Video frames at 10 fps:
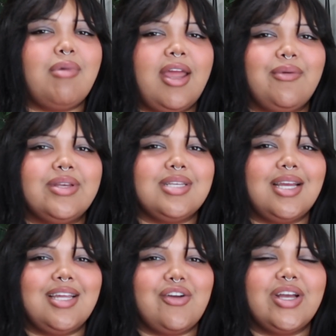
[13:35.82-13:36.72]
Anyways,
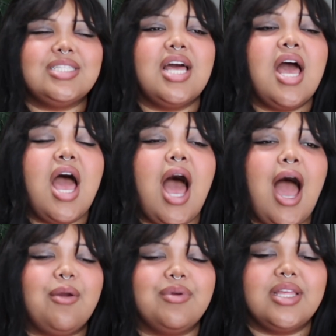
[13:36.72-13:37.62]
I digress.
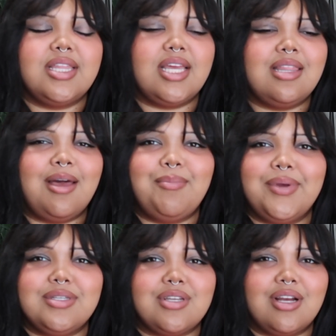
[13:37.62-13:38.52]
I really think that
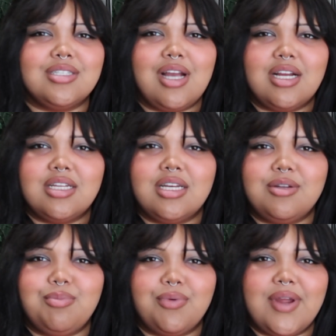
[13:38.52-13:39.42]
Bill Skarsgård
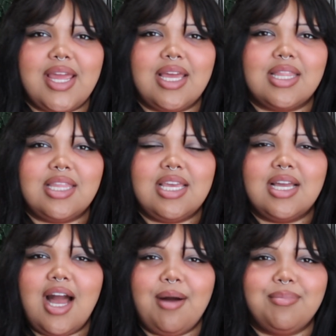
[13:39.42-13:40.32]
could bring the
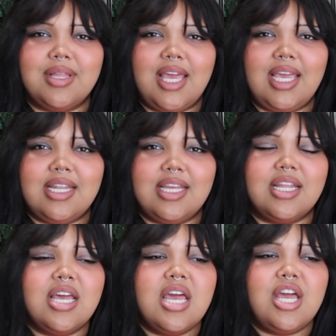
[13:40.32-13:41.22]

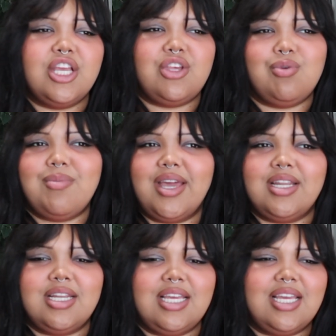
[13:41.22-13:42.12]
complicated
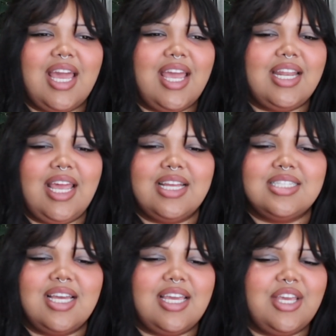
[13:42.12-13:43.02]
humanity and
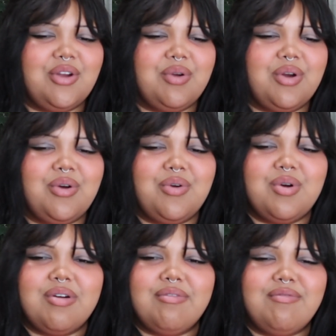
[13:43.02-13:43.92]

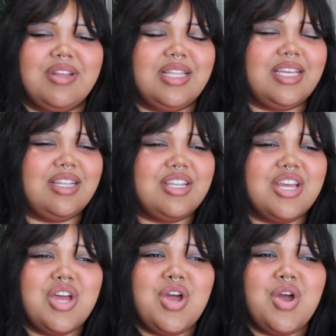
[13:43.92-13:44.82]
anti-hero villain